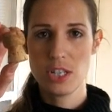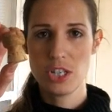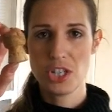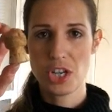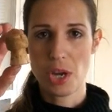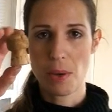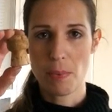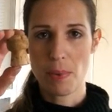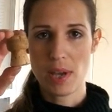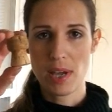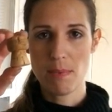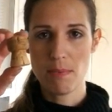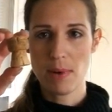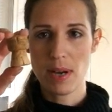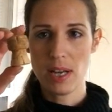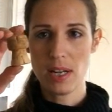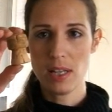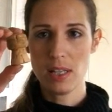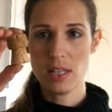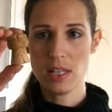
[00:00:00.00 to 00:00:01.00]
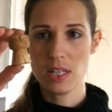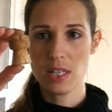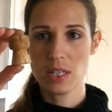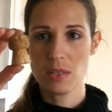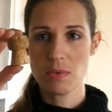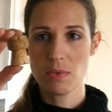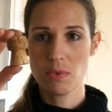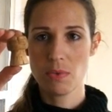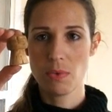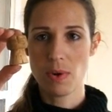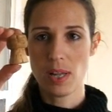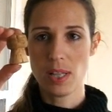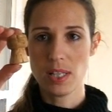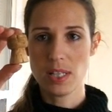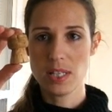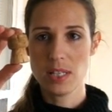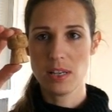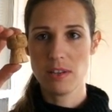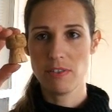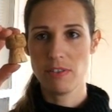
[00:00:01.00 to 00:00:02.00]
champagne bottle is
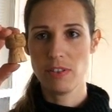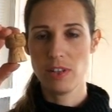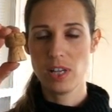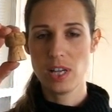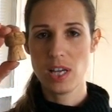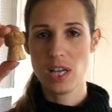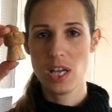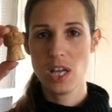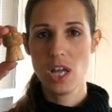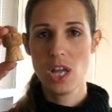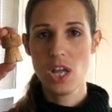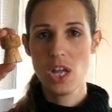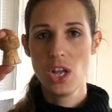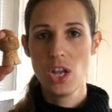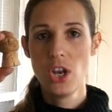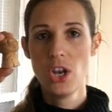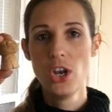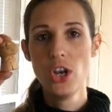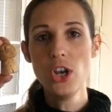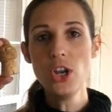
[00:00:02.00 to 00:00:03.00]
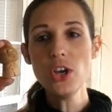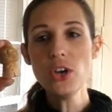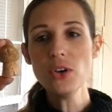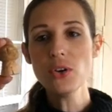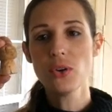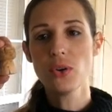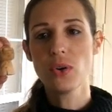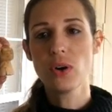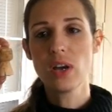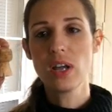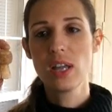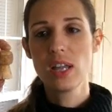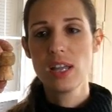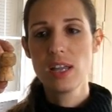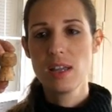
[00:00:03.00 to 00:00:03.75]
relatively new